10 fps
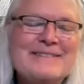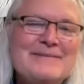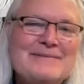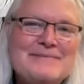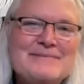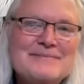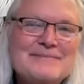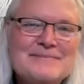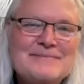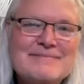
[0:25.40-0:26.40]

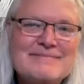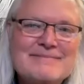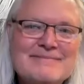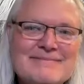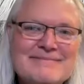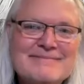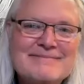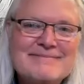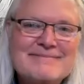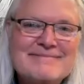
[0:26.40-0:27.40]

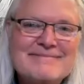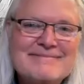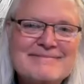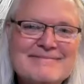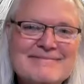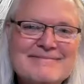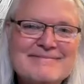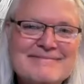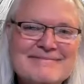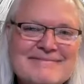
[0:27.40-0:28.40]

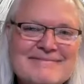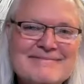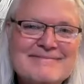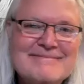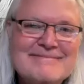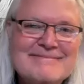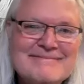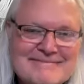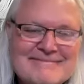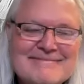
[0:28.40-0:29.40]

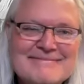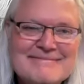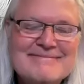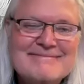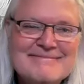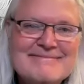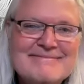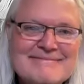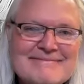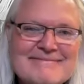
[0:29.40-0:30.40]

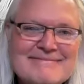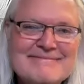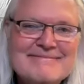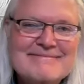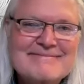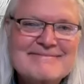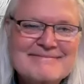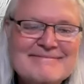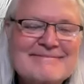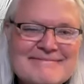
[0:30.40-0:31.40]

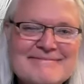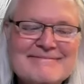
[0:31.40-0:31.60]
(not speaking)